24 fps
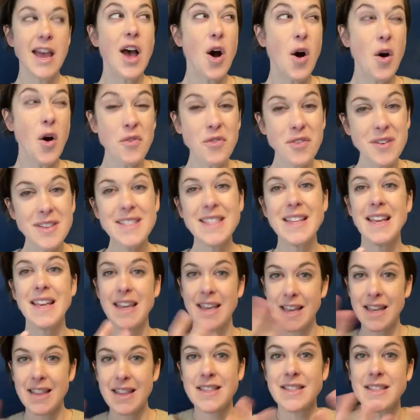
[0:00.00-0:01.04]
Obviously
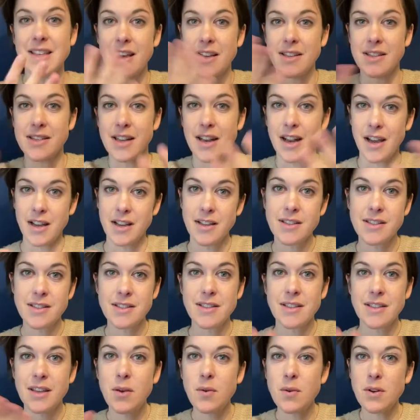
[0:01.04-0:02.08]
in the Science Alliance,
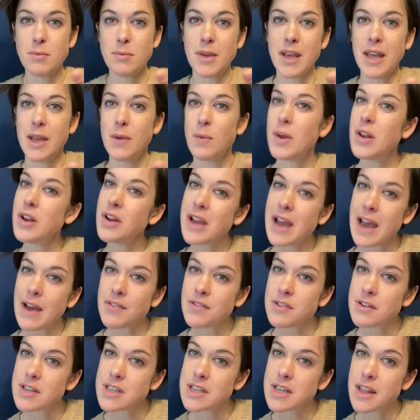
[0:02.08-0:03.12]
you and me, we look after
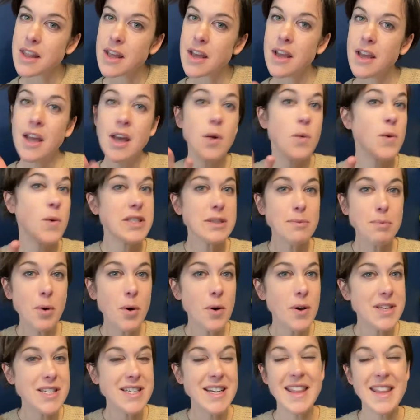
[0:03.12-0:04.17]
each other, we support
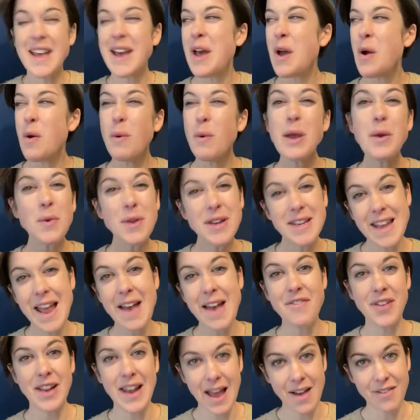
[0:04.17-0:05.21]
each other, we would
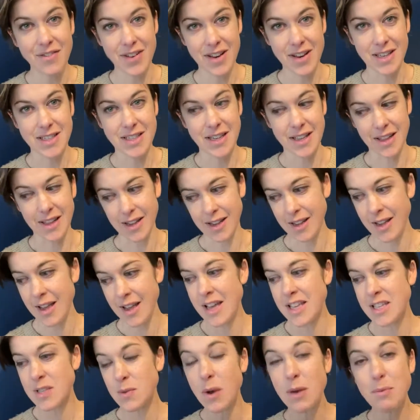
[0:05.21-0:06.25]
never laugh at each other.
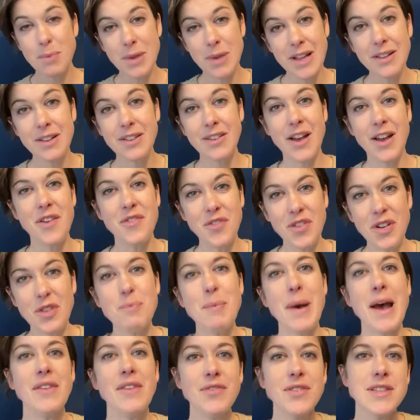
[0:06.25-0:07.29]
So I feel
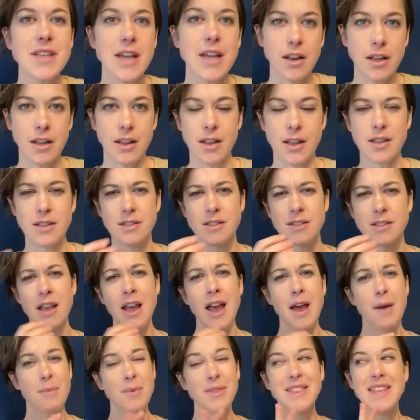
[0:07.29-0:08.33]
bad for telling you this,
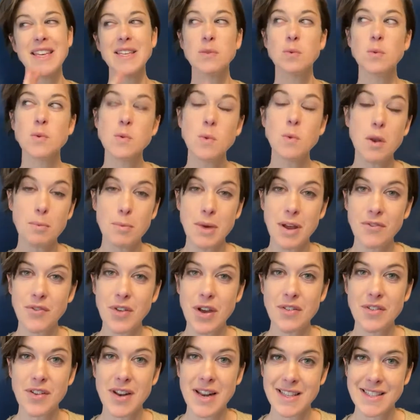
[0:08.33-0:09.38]
but this was one of my
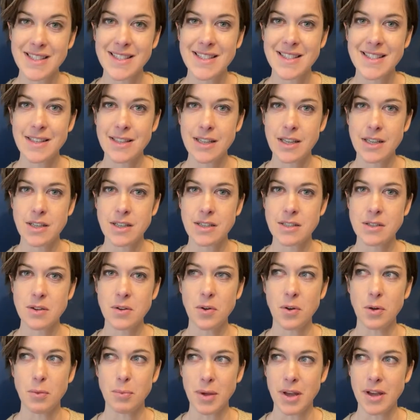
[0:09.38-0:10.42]
favourite lessons to teach at
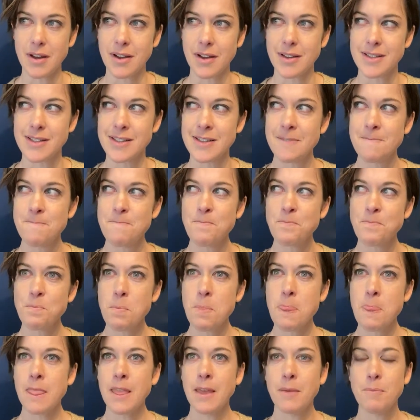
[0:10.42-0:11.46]
school because
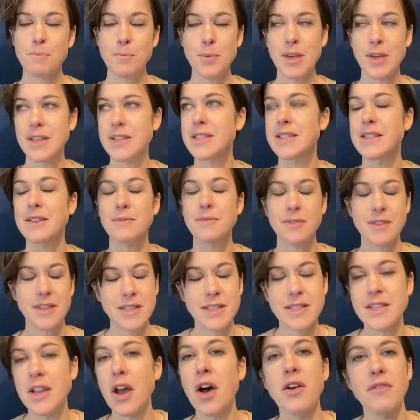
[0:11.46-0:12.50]
the
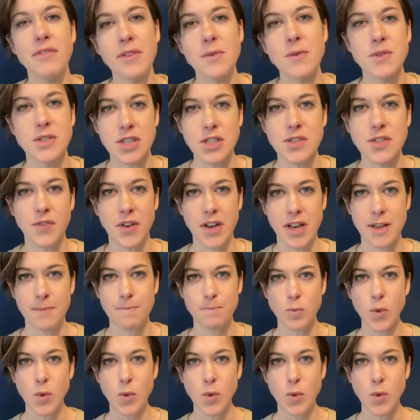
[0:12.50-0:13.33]
start of it was just funny.